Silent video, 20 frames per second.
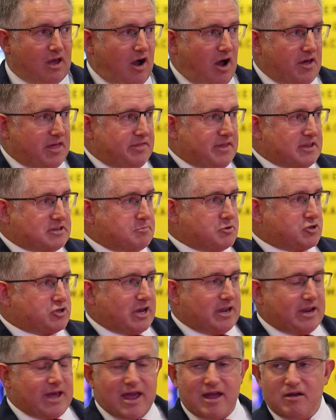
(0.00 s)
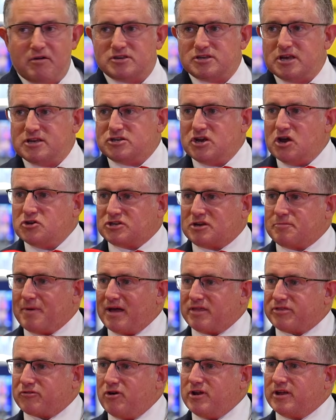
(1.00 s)
I think this machine here is, is using
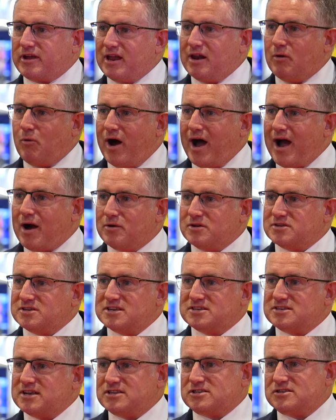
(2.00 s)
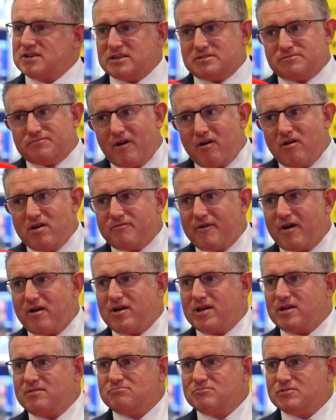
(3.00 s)
about three kilowatt hours. It's, it's, it's very,
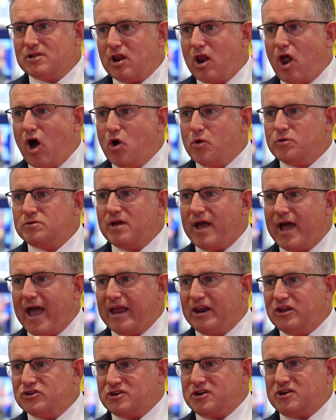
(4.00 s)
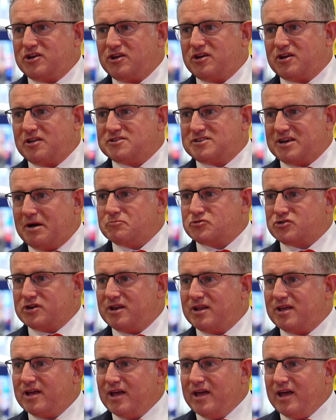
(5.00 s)
very low energy
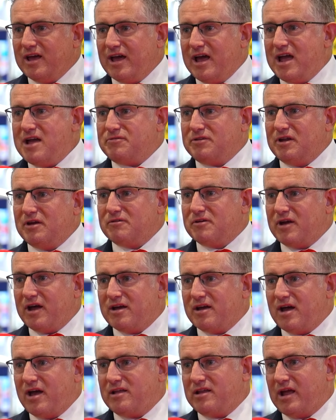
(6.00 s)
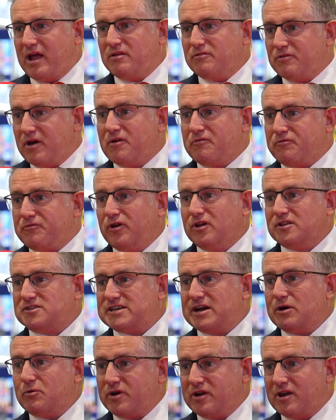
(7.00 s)
consumption, even at, in, at full
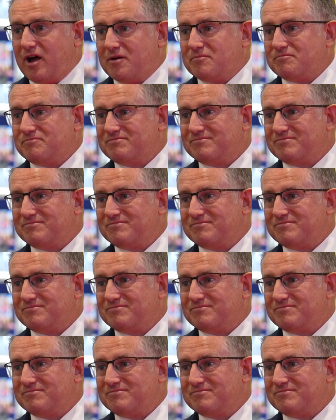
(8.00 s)
tilt, you know.